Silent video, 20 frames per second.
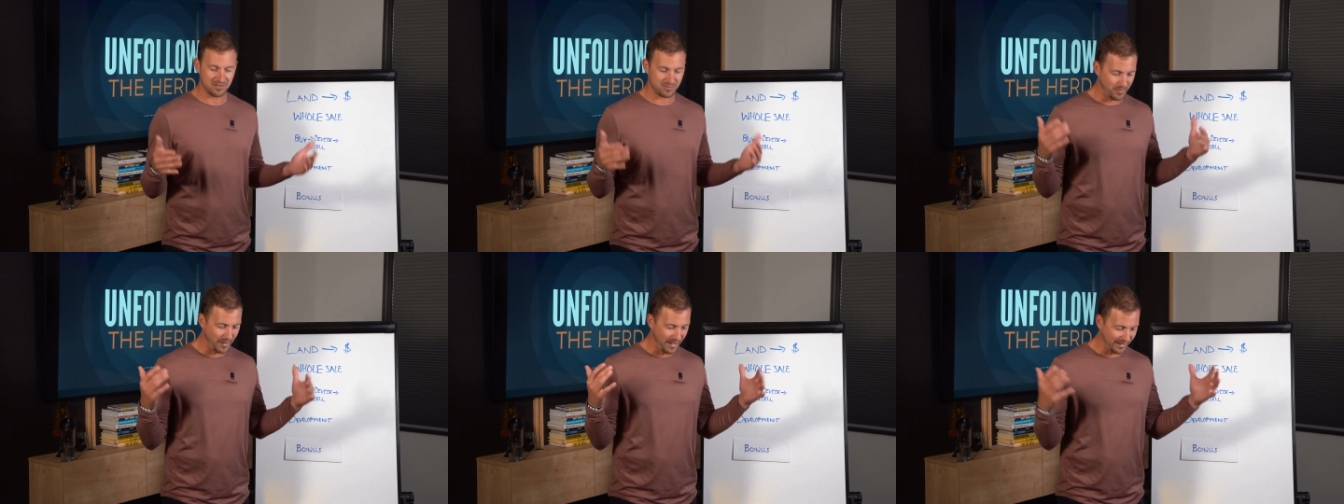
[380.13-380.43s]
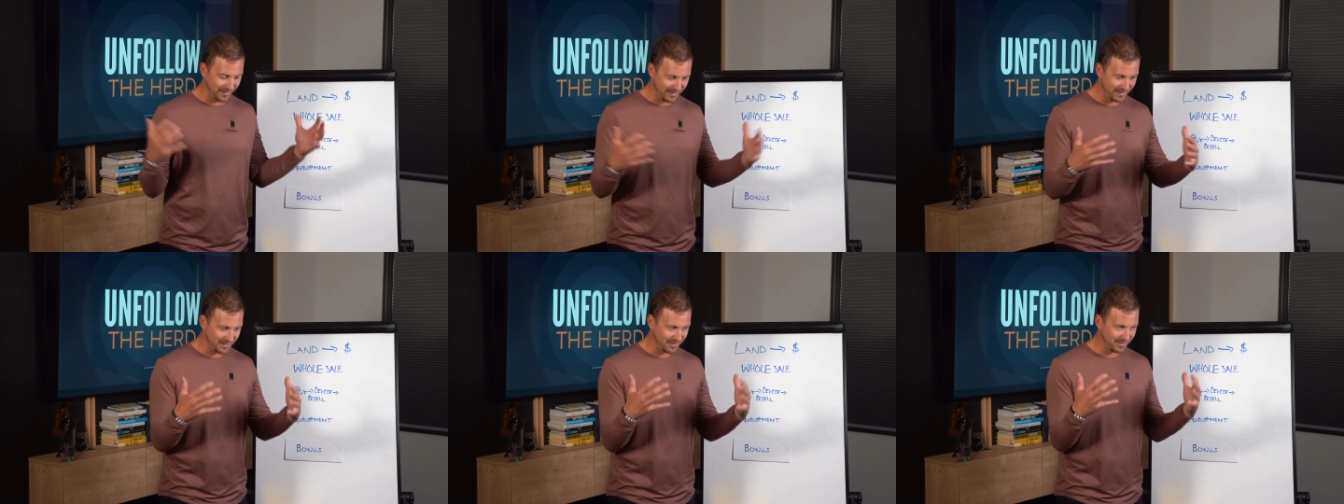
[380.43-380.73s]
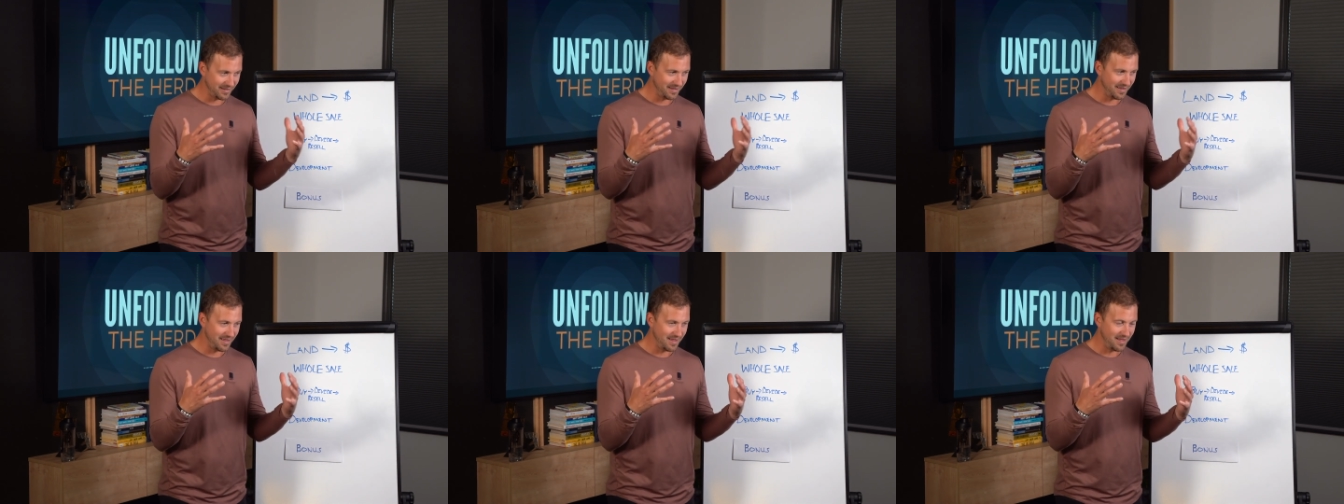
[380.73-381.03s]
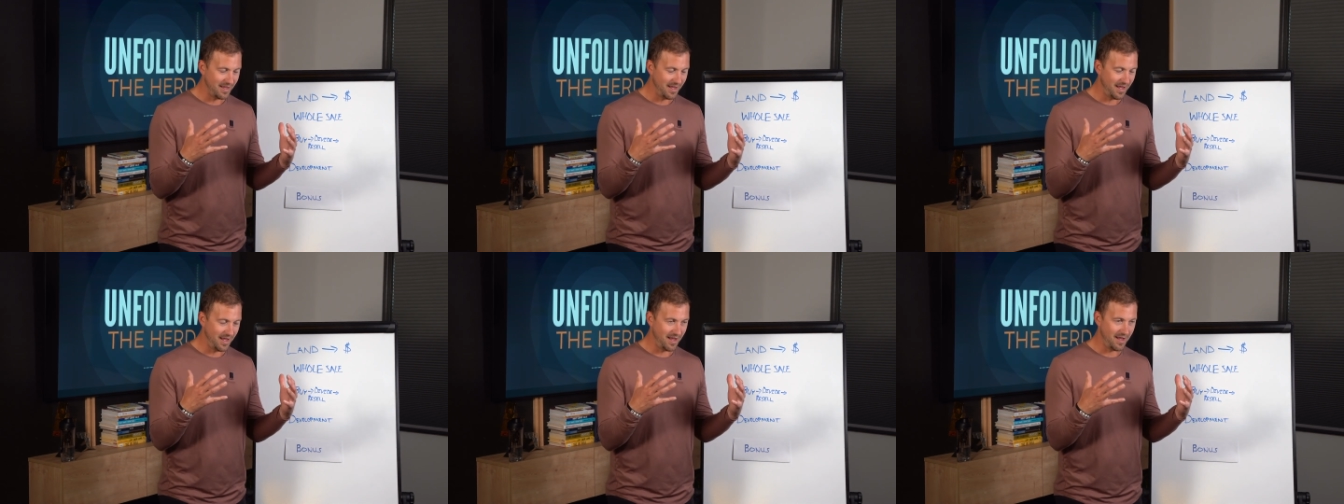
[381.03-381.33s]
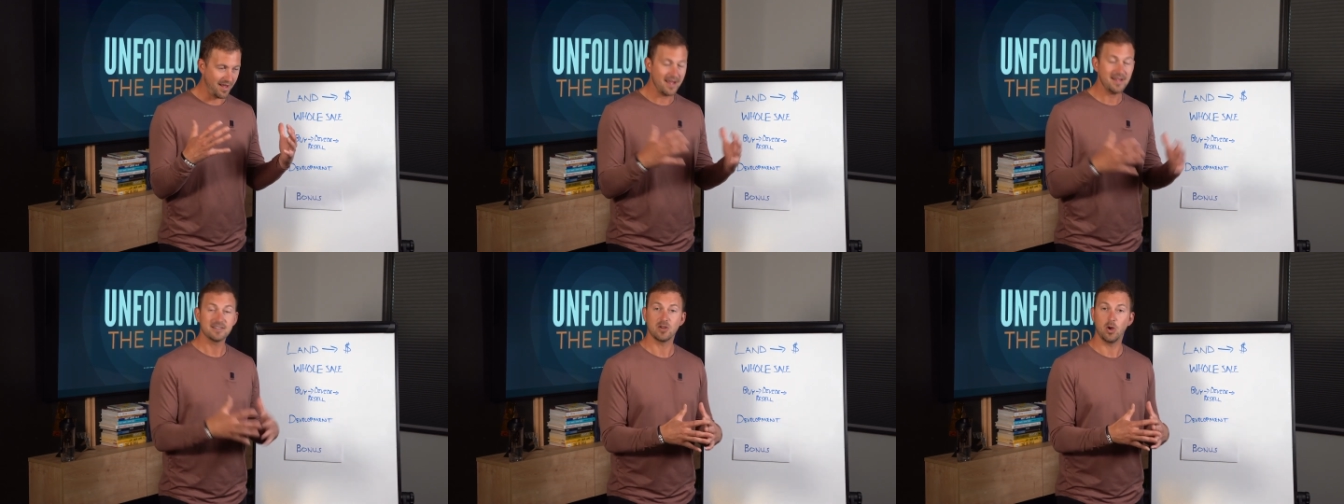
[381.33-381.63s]
Banking
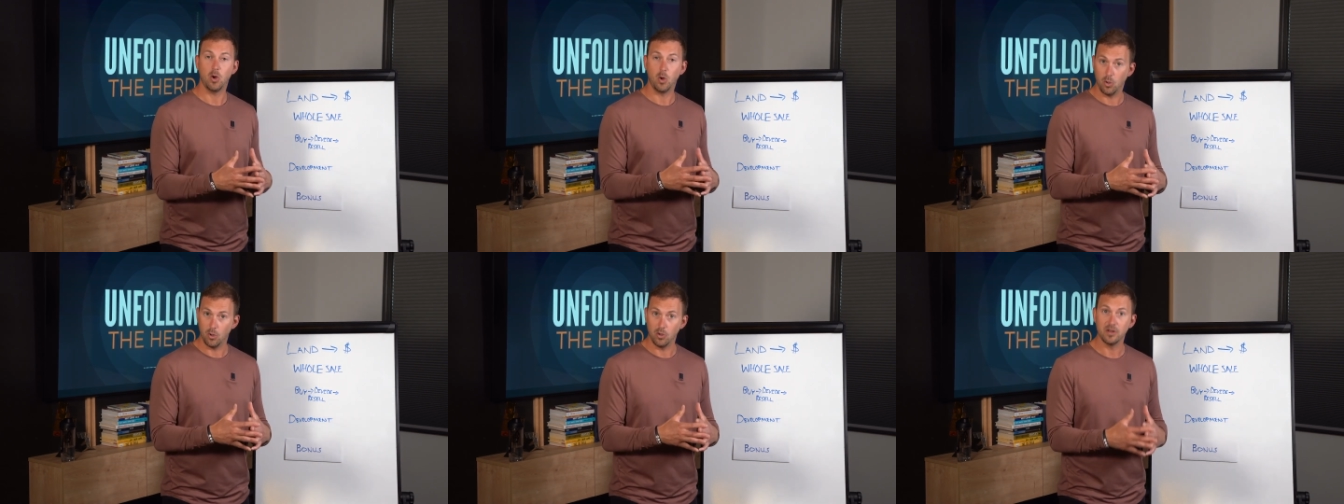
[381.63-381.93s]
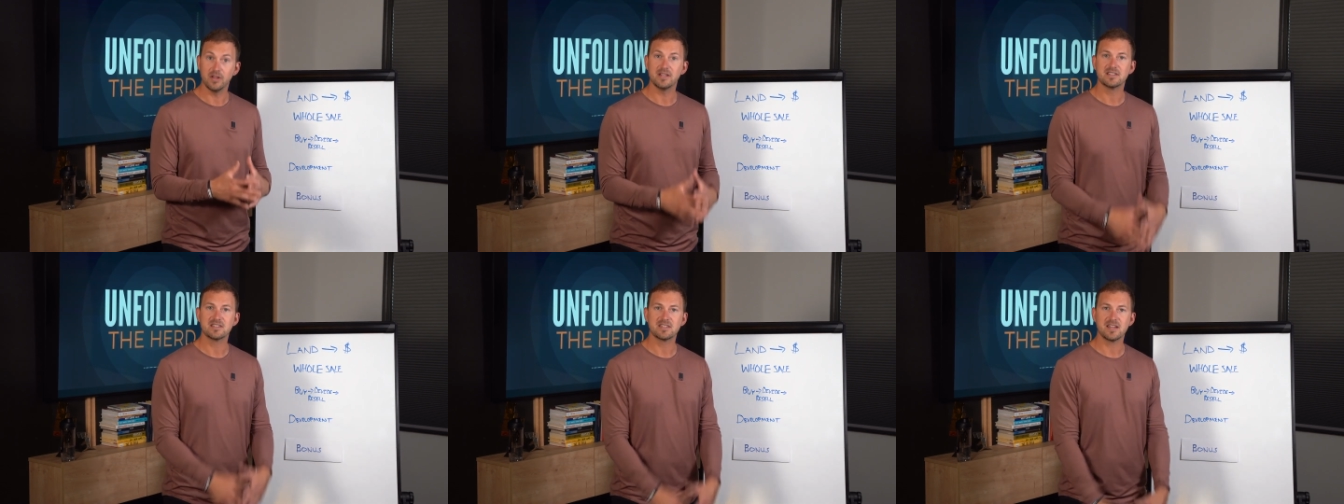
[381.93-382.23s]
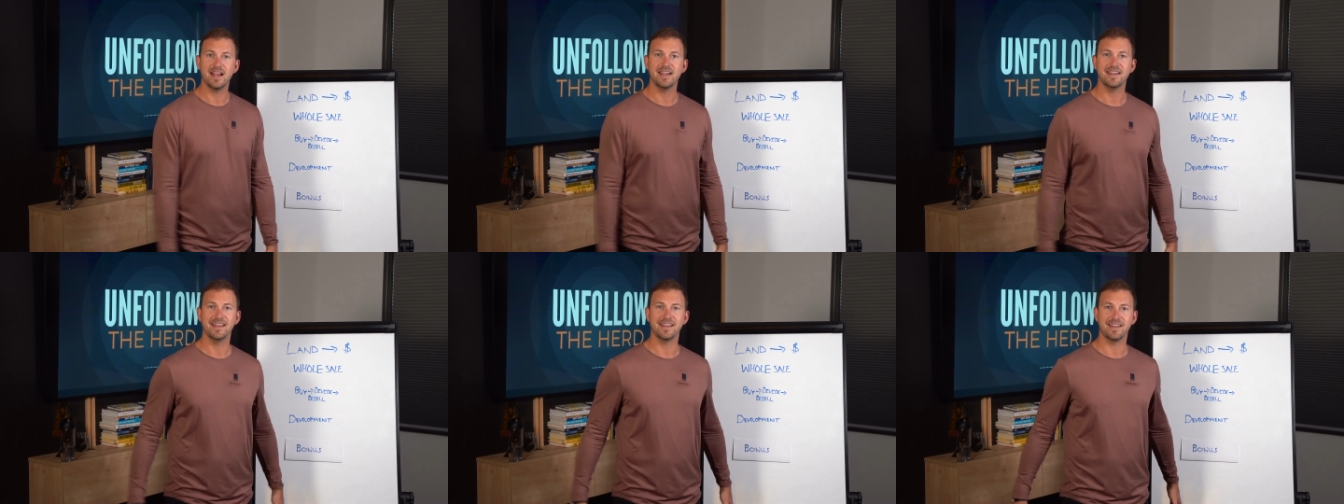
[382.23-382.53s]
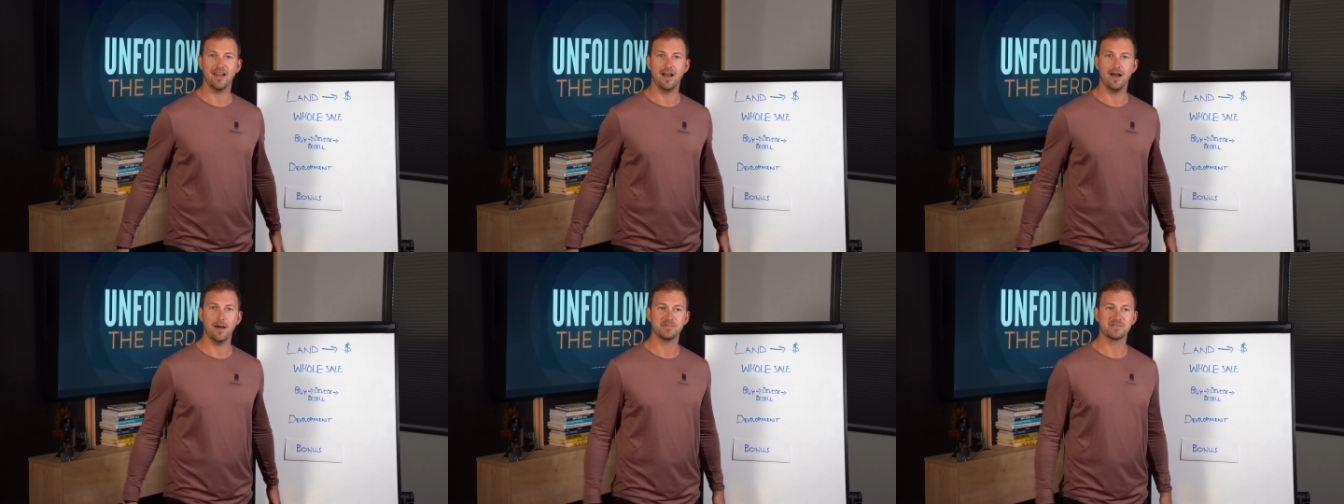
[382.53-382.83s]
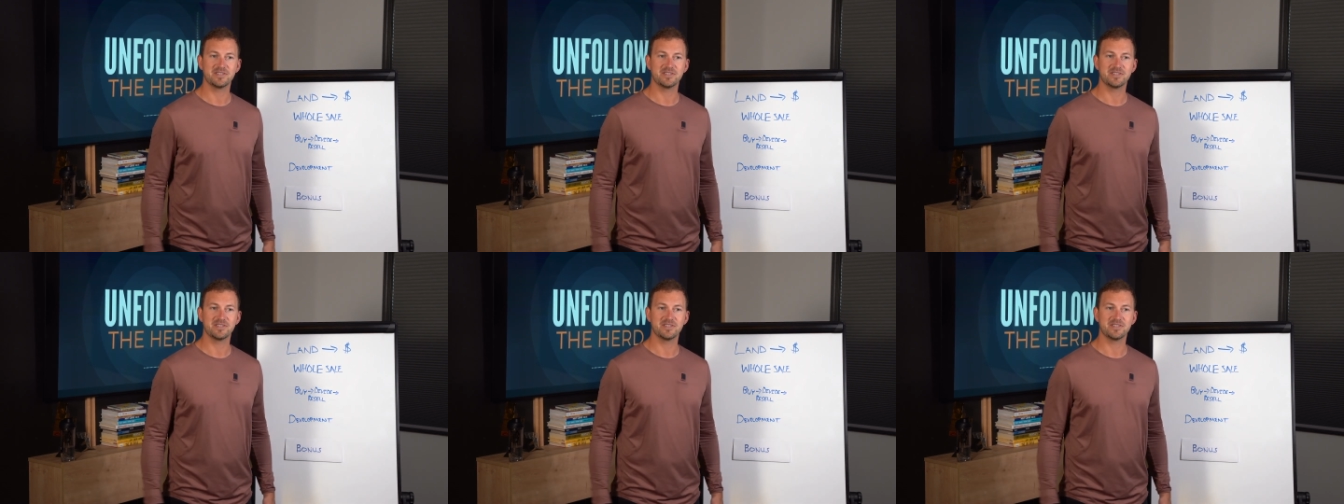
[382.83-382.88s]
as a whole is tightening up,